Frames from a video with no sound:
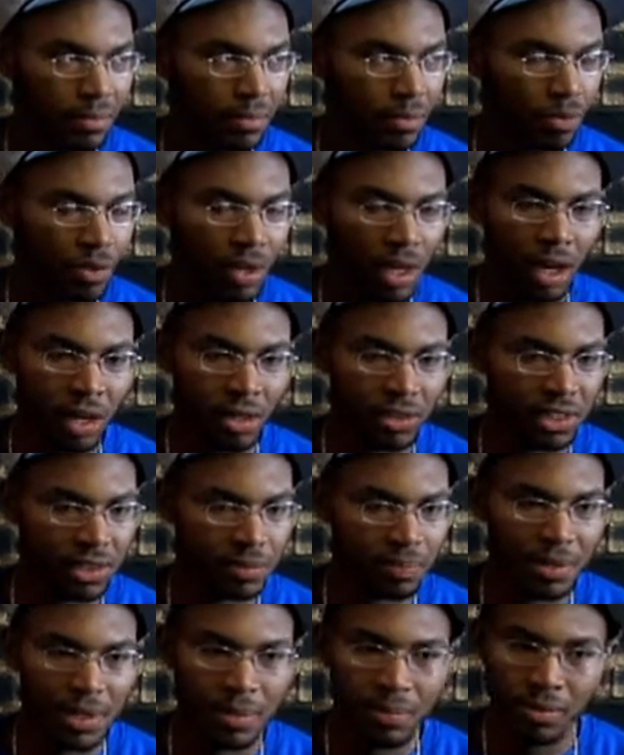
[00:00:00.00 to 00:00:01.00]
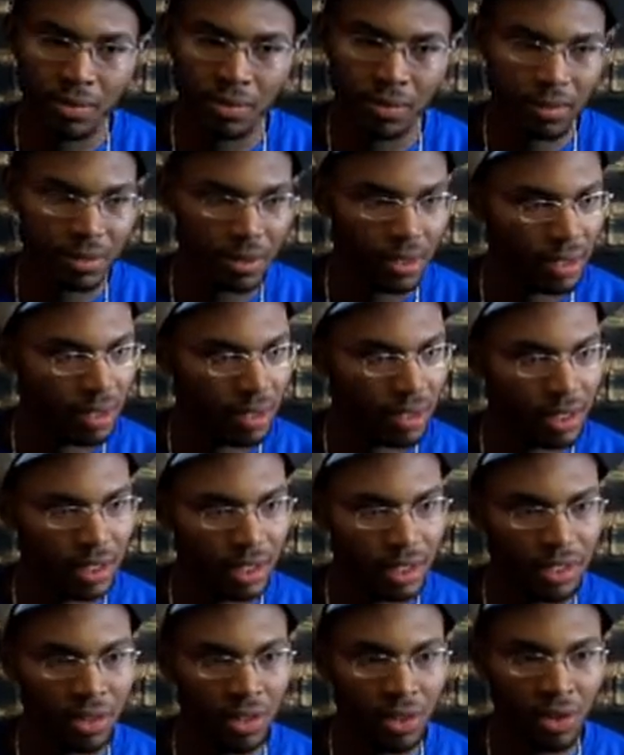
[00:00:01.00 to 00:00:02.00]
we all just people.
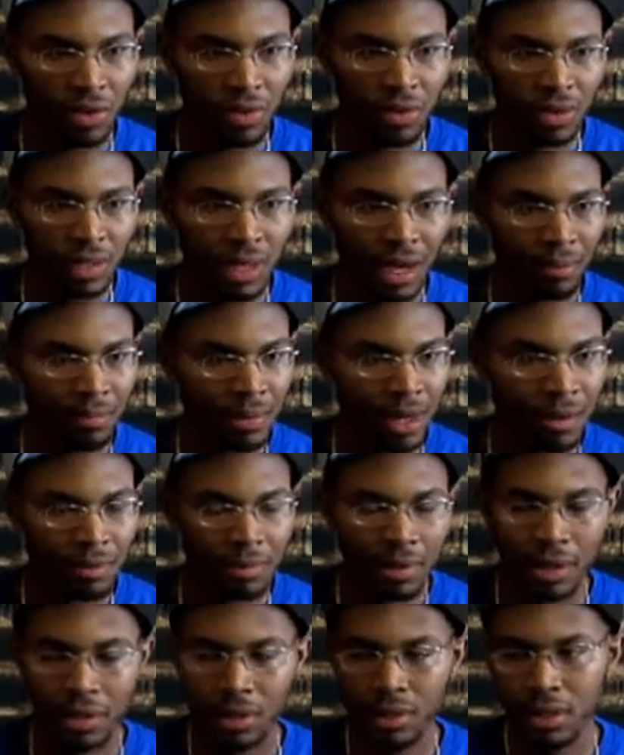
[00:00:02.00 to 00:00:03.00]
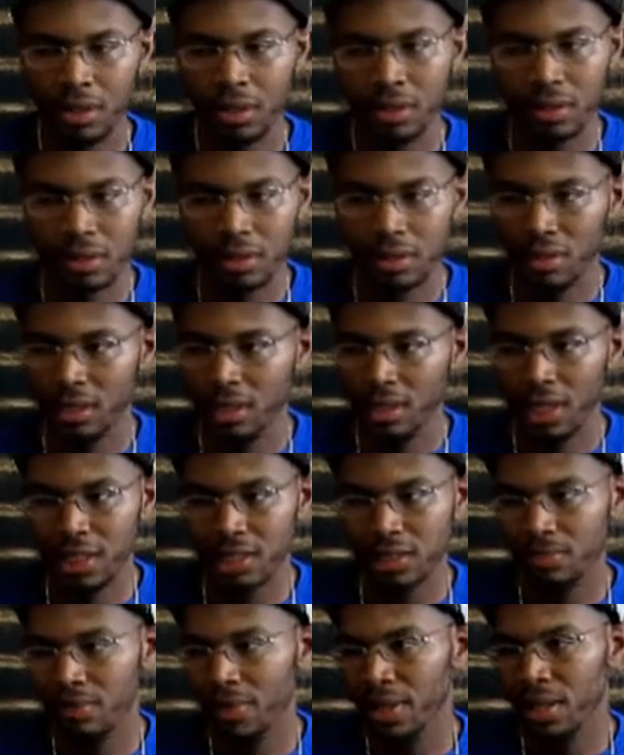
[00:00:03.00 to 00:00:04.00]
And I'm not better than the
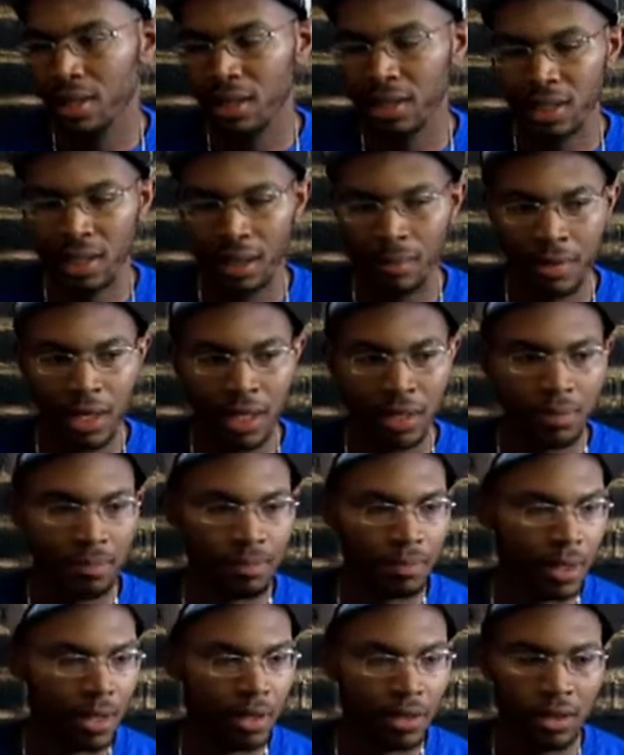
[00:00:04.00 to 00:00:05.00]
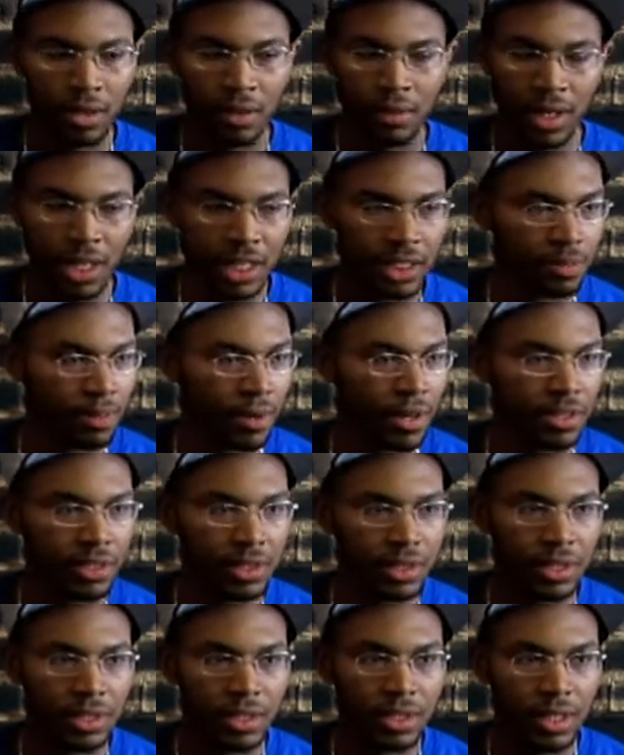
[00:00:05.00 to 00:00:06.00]
next man, and I'm not better than the next
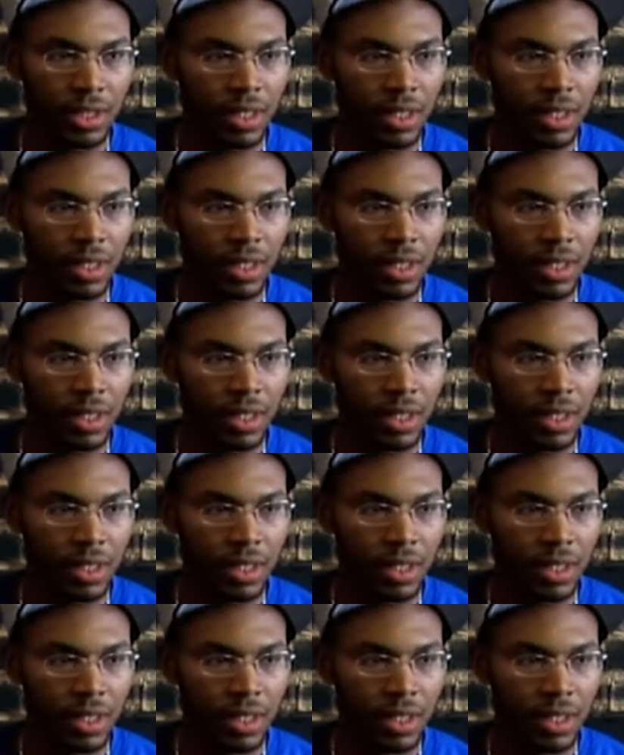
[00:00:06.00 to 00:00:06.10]
person.